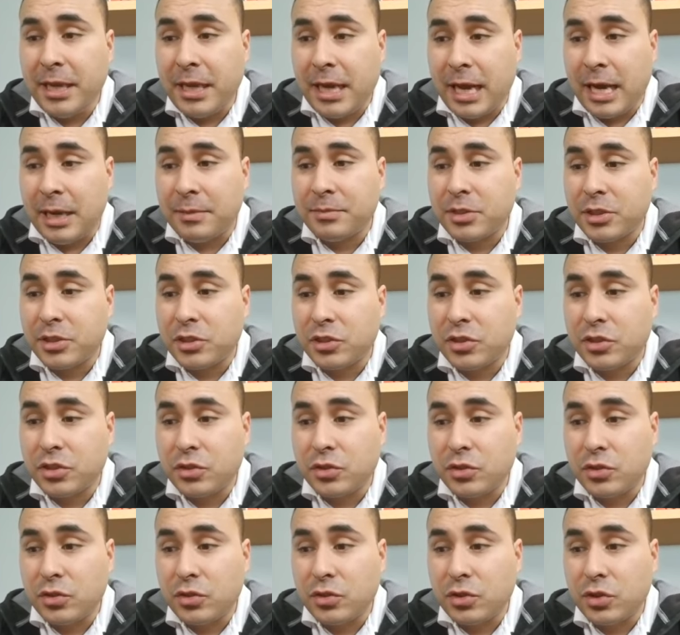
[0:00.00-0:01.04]
I'm just
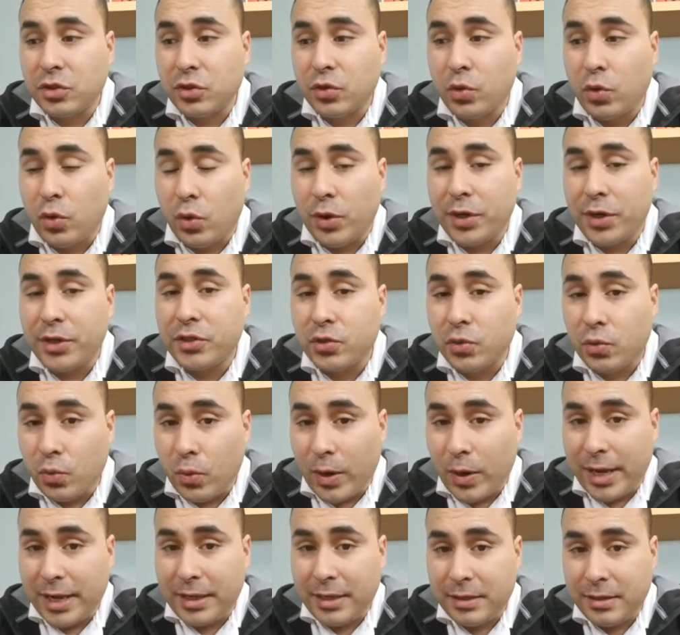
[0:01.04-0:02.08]
going to
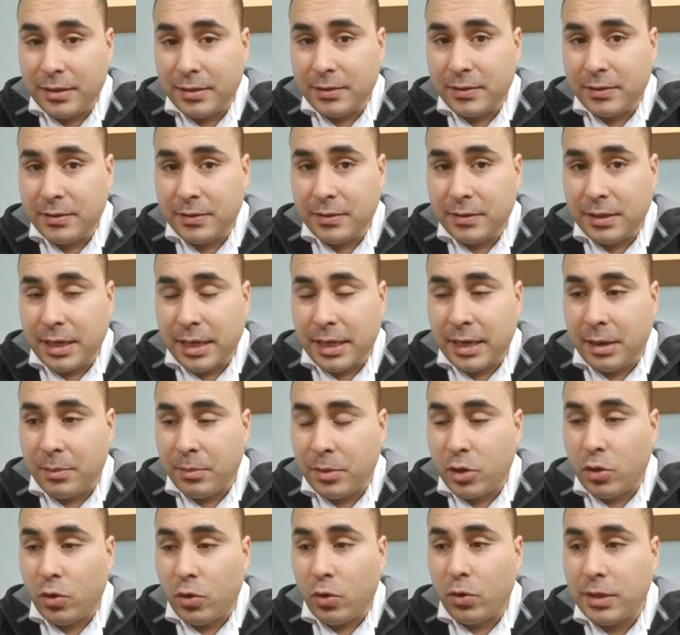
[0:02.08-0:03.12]
wait, and I'm
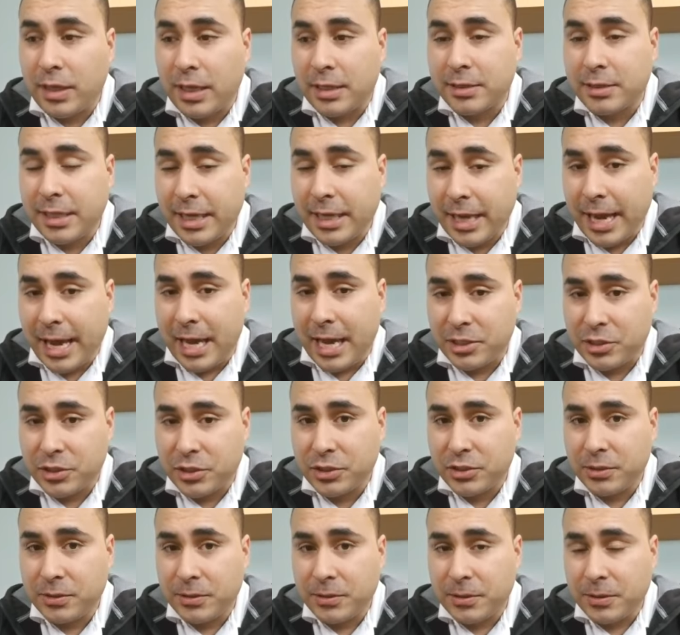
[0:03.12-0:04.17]
going to hold on to
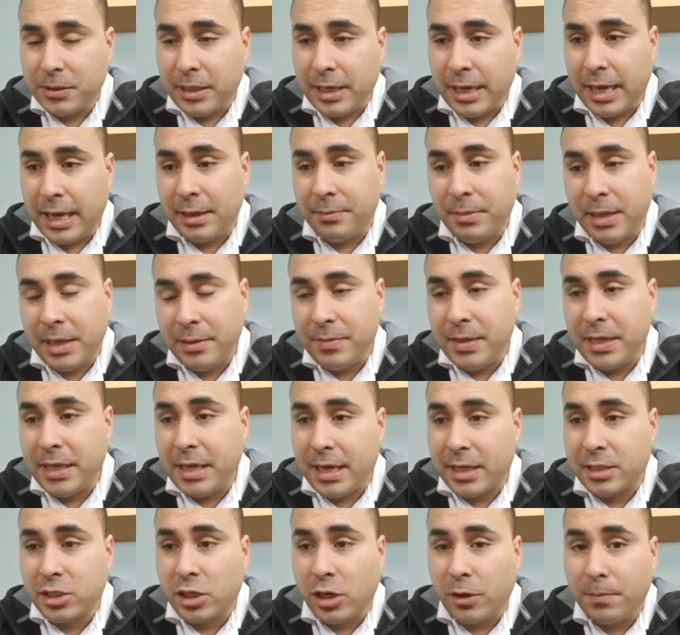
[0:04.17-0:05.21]
cash, and maybe
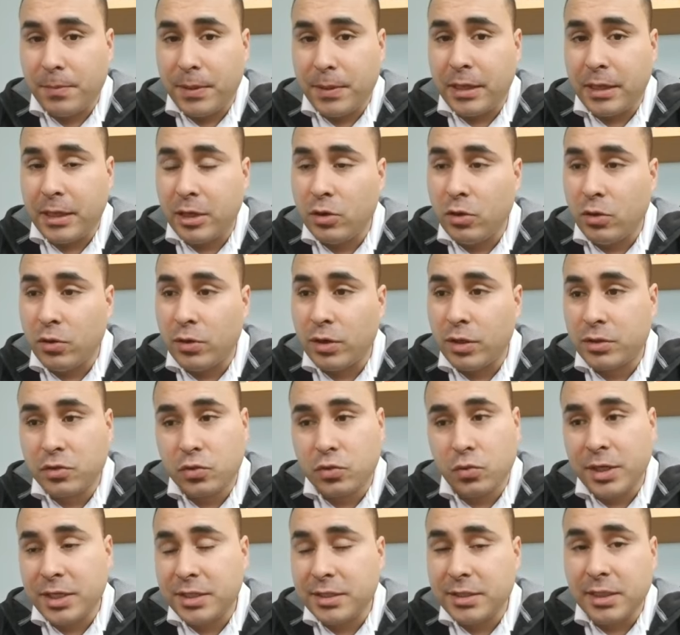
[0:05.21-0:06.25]
XRP could go to
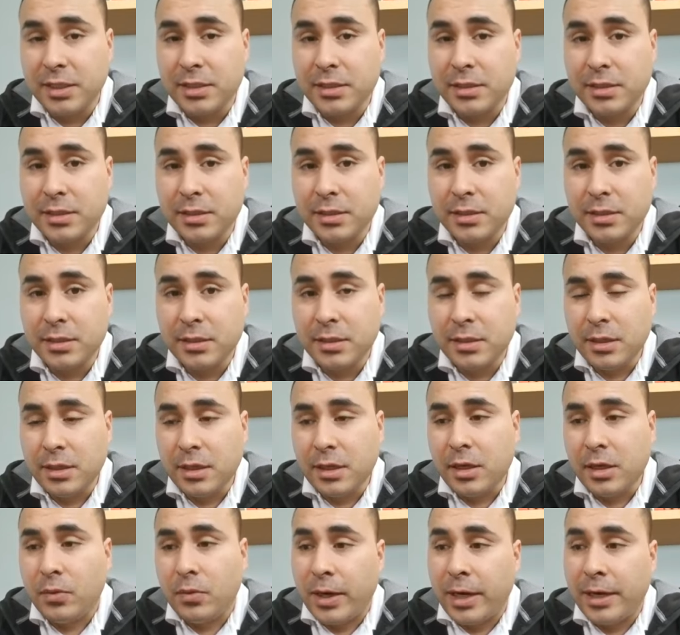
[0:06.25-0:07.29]
20 cents,
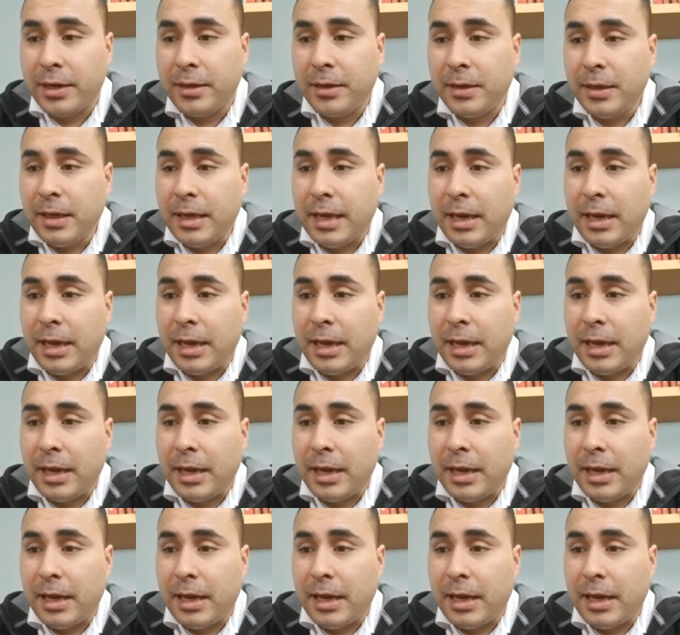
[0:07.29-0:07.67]
right?